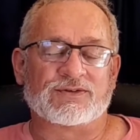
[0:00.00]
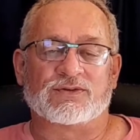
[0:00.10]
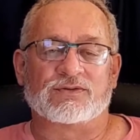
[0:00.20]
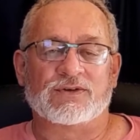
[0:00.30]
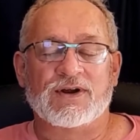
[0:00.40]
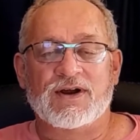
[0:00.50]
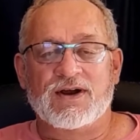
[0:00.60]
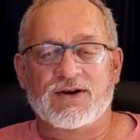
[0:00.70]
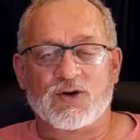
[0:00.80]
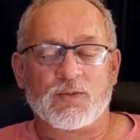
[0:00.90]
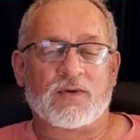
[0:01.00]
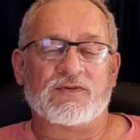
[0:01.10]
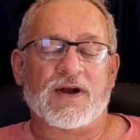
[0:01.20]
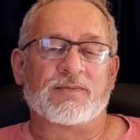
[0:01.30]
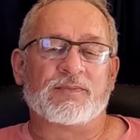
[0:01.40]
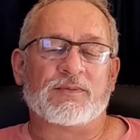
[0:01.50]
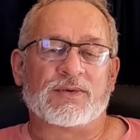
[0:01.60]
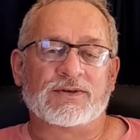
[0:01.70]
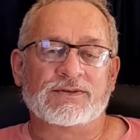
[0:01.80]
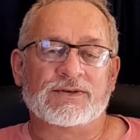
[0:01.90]
or group of young
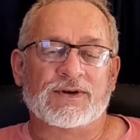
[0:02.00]
people